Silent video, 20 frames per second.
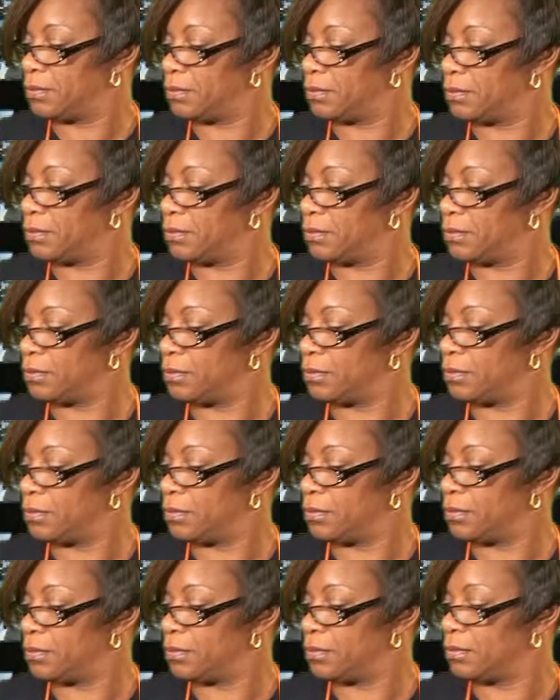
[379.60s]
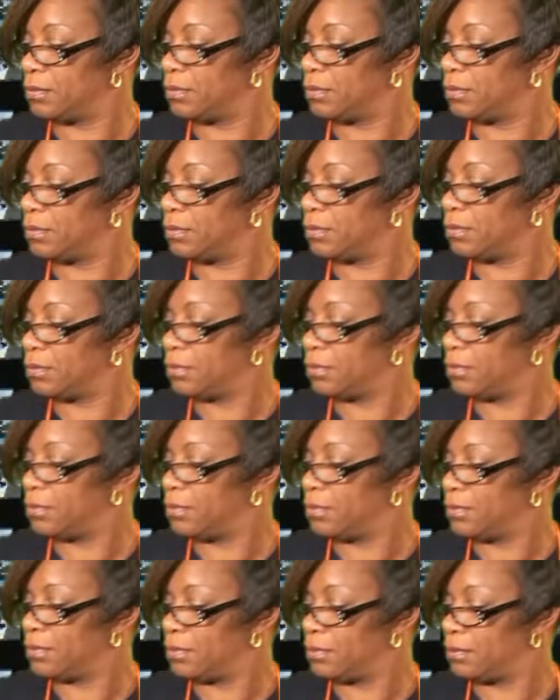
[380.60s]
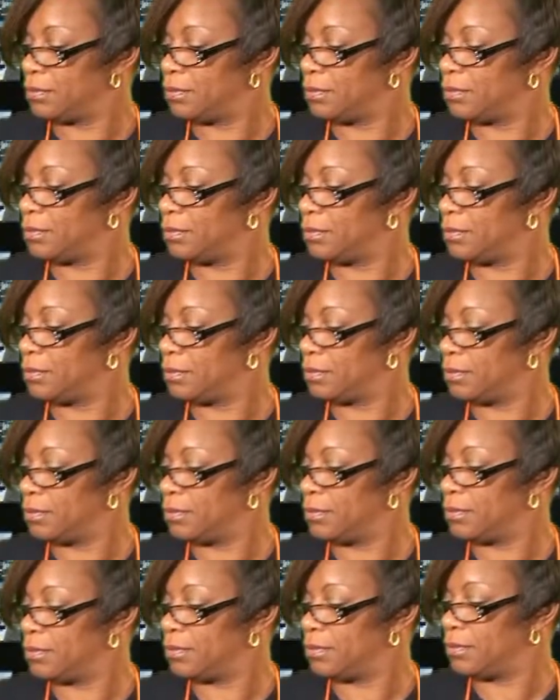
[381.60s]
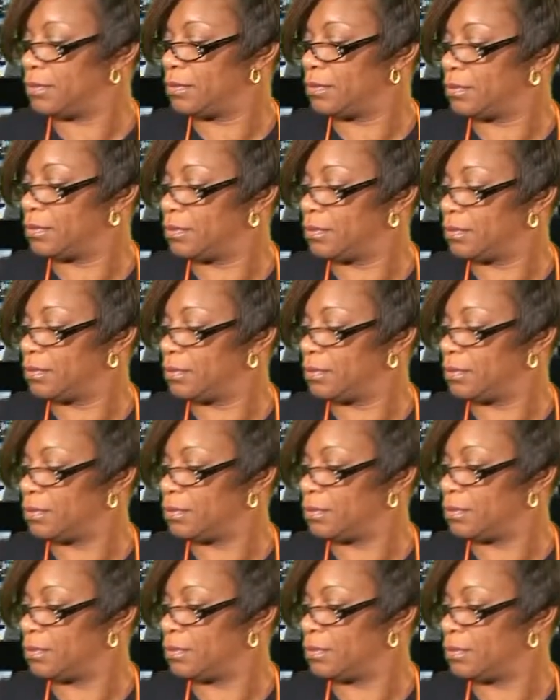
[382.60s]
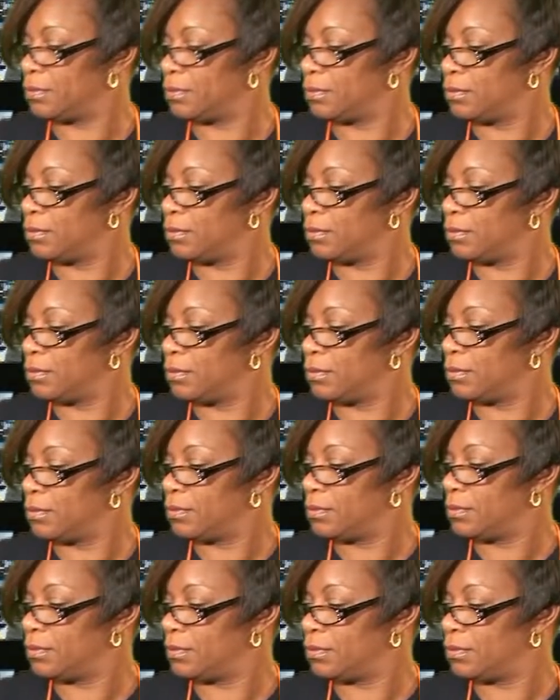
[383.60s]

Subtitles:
No words are spoken by the person on screen.